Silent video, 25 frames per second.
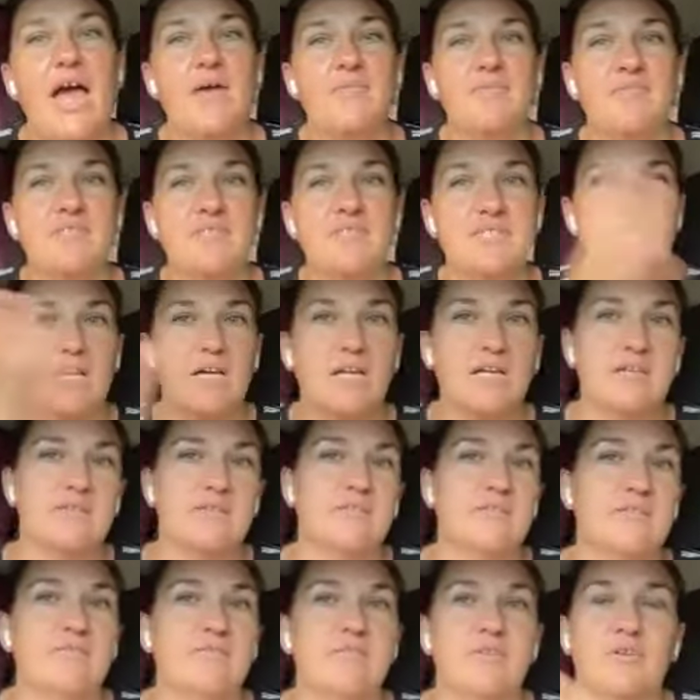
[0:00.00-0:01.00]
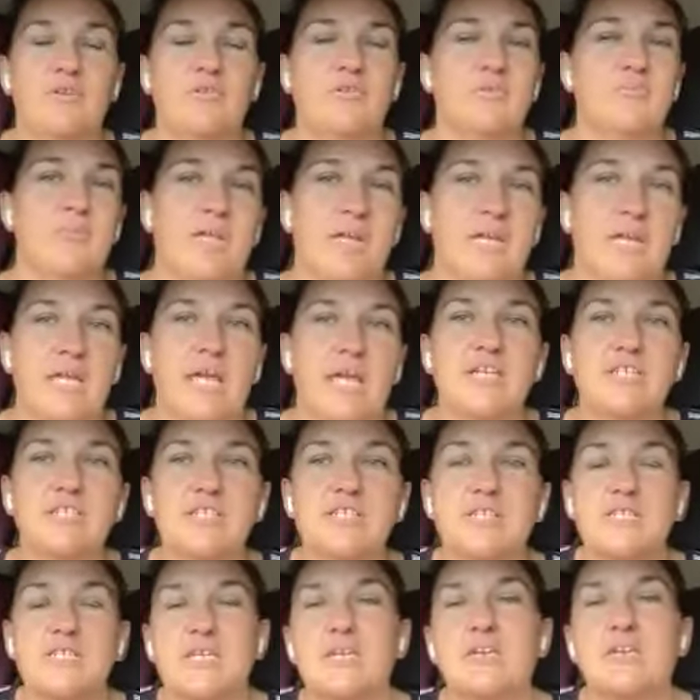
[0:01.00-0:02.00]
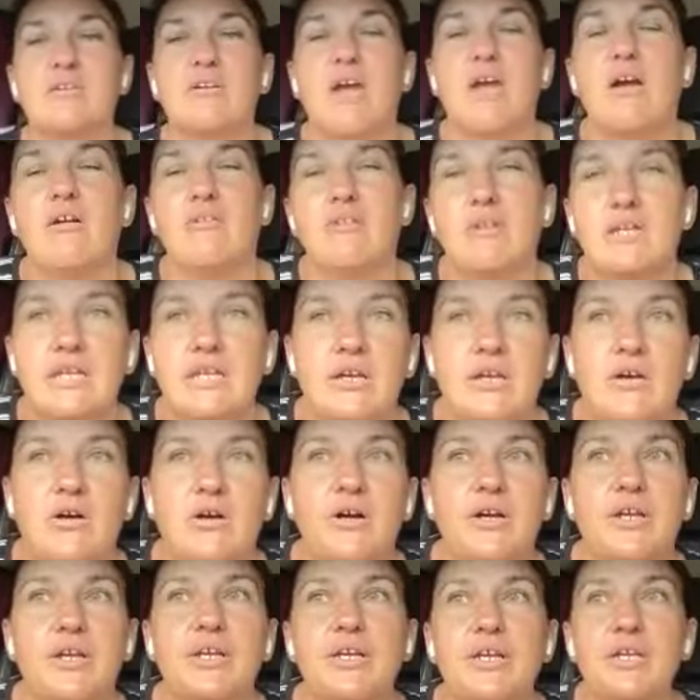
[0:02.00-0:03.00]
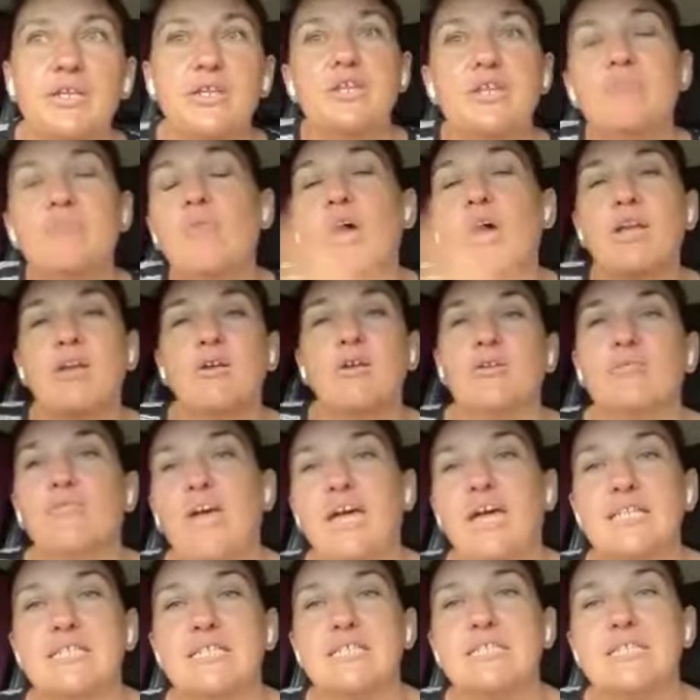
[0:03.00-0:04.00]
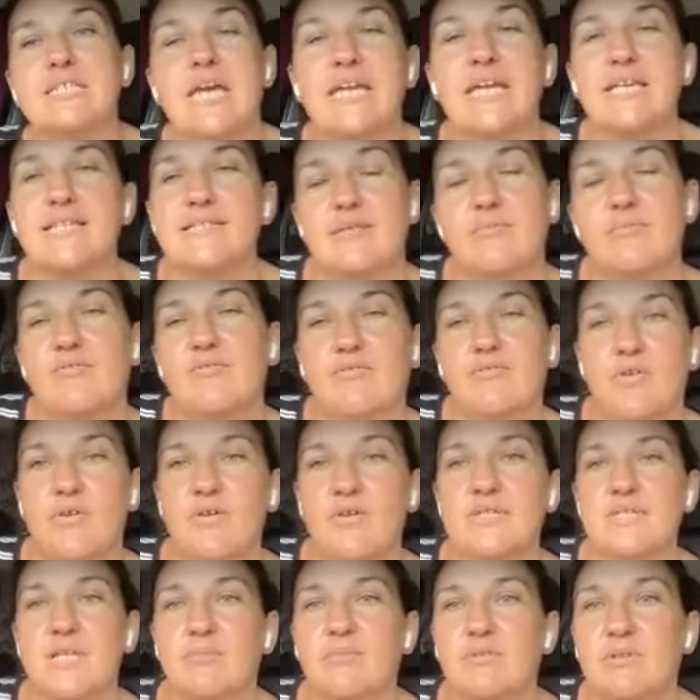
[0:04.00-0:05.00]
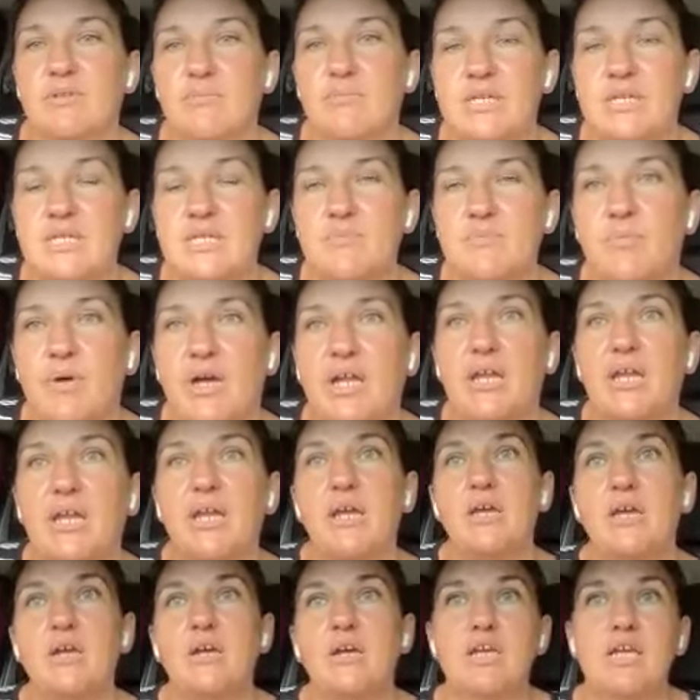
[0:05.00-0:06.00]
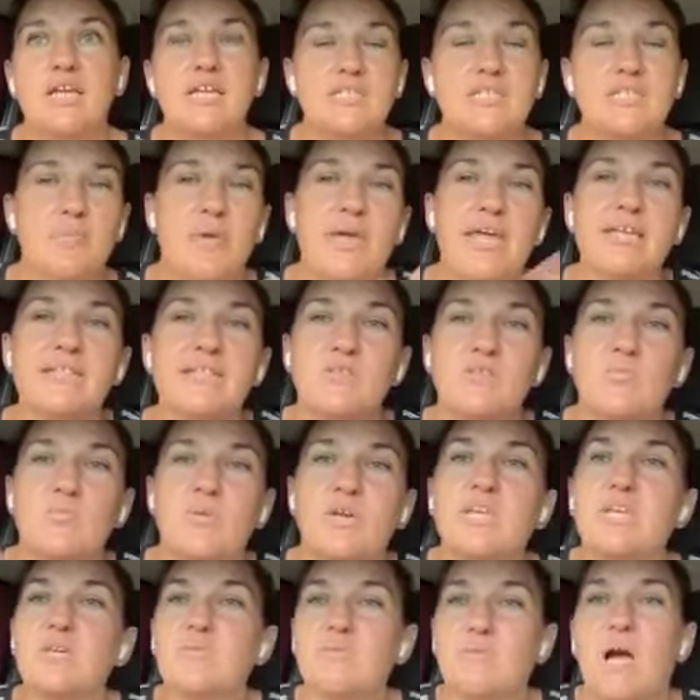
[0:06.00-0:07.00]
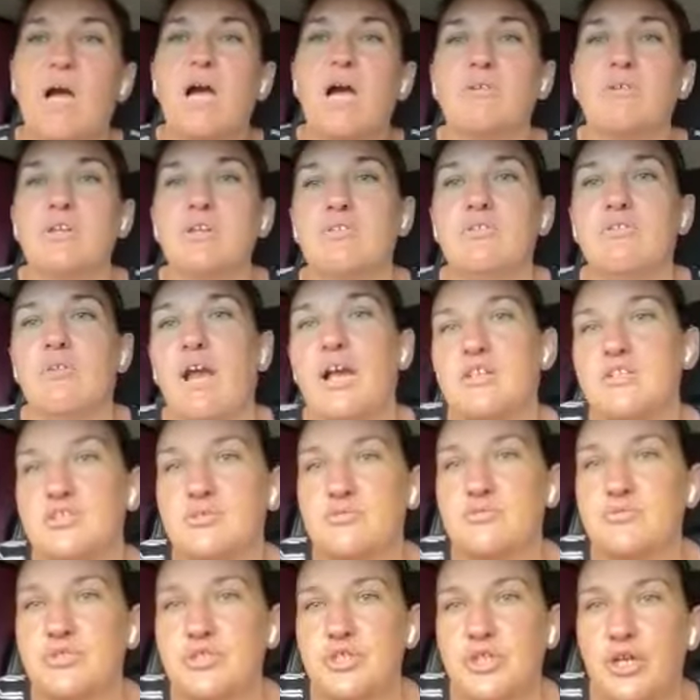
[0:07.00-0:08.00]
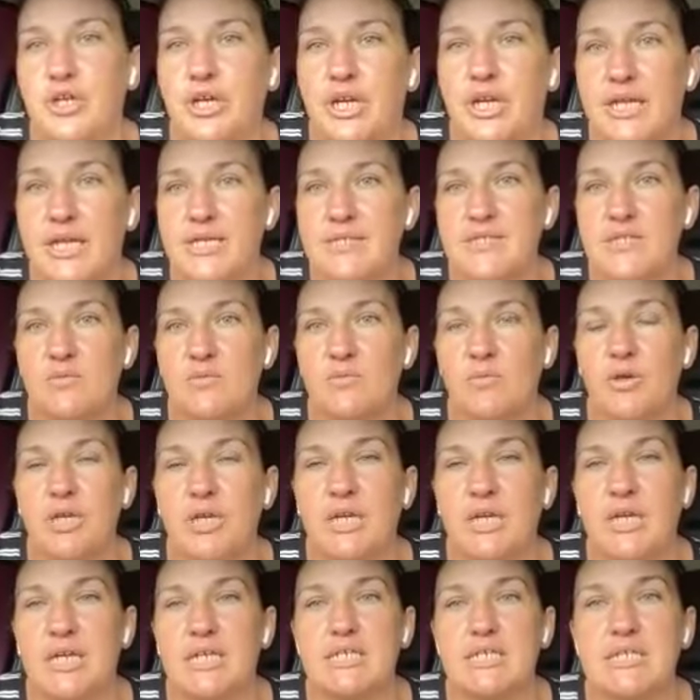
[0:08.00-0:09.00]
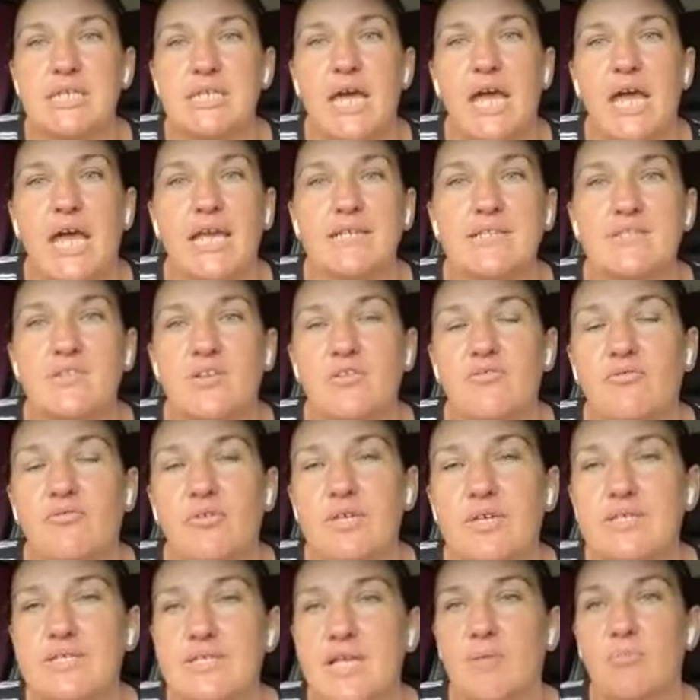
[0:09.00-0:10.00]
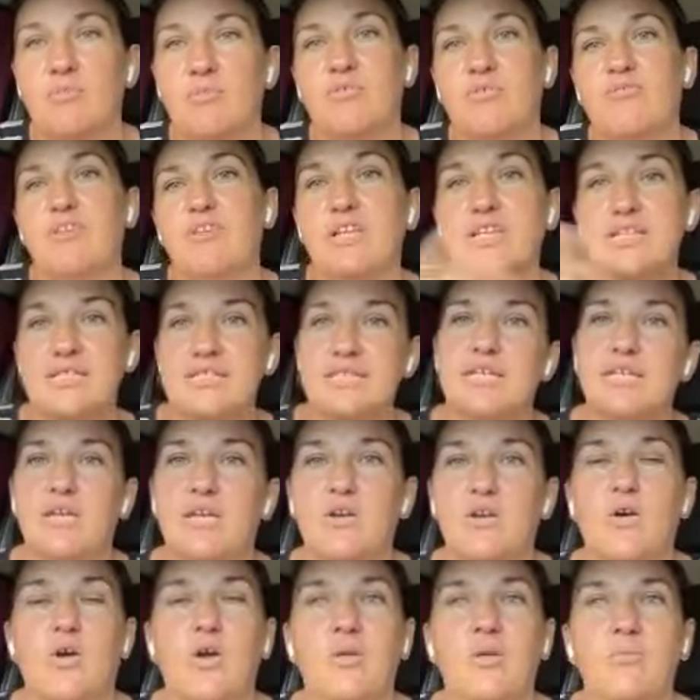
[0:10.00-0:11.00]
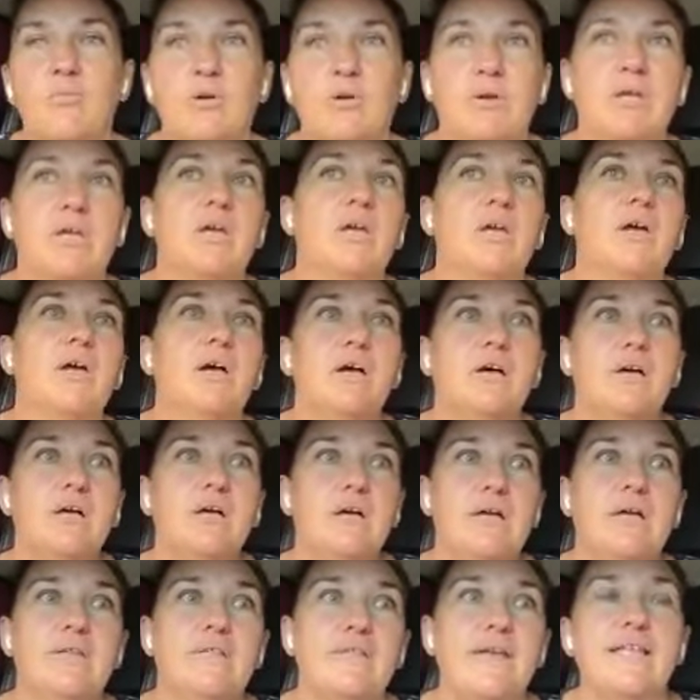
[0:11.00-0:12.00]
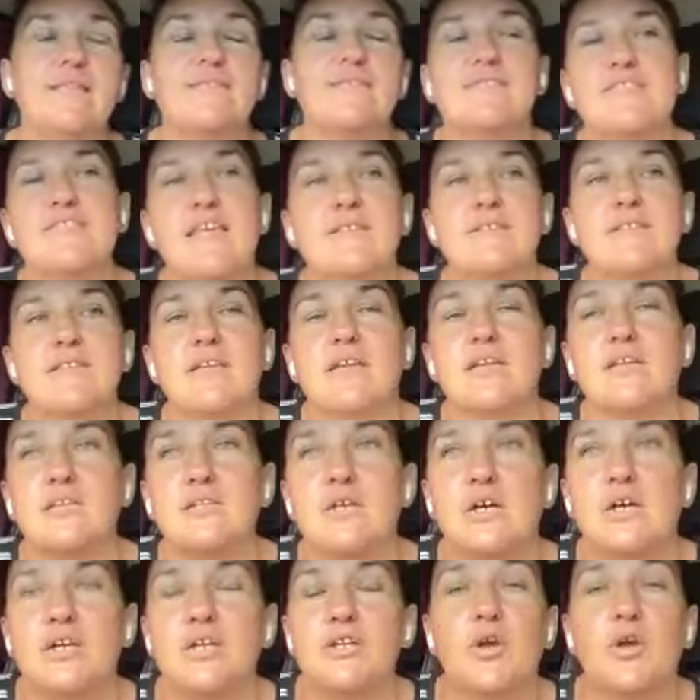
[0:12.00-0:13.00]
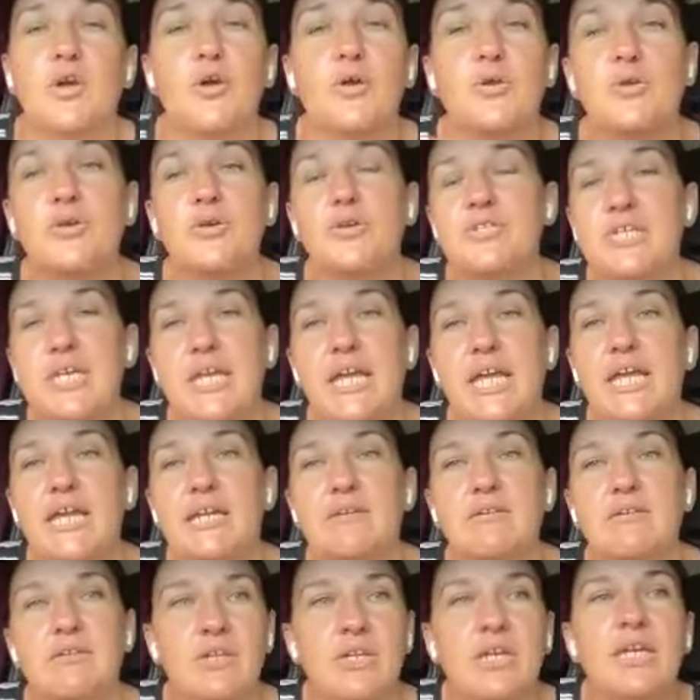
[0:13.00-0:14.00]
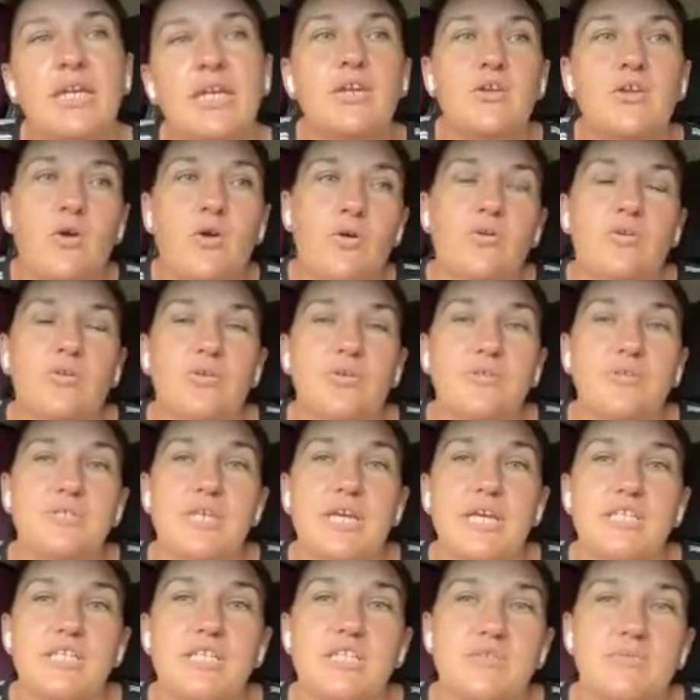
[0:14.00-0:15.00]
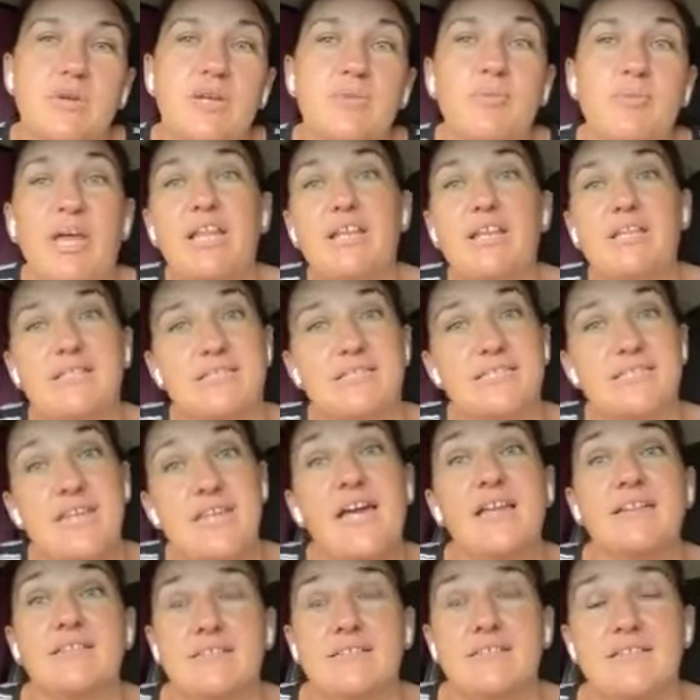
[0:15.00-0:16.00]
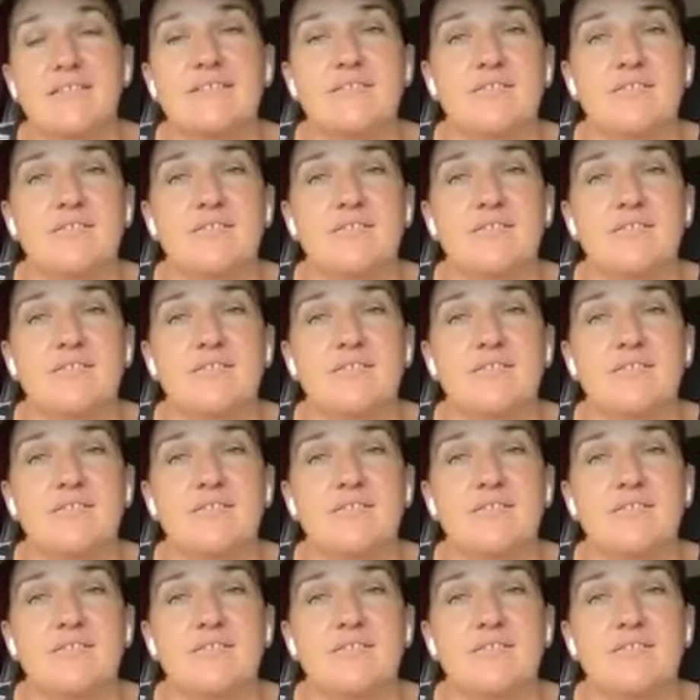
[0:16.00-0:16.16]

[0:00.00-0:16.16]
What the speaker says: have and started, you know, the medications that you're currently on, you might not have had to take some of those supplements. But it depends on where you are in your actual journey as to what you need to take. So, for example, if you're listening at home going, oh, that sounds like a lot, CoQ10, you need CoQ10 to rebalance statins.